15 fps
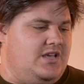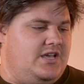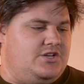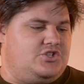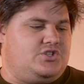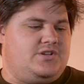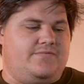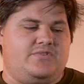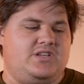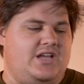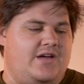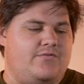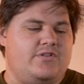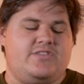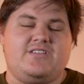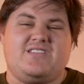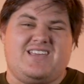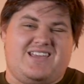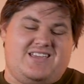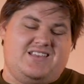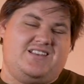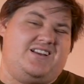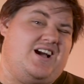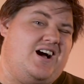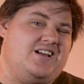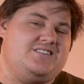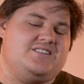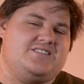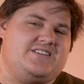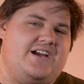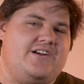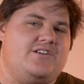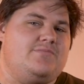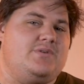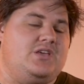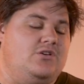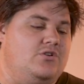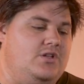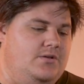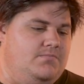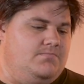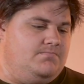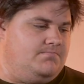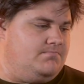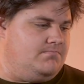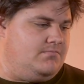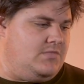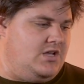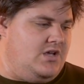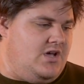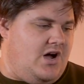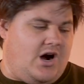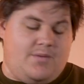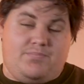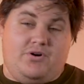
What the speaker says: and shifting everything that God desired to be good. Our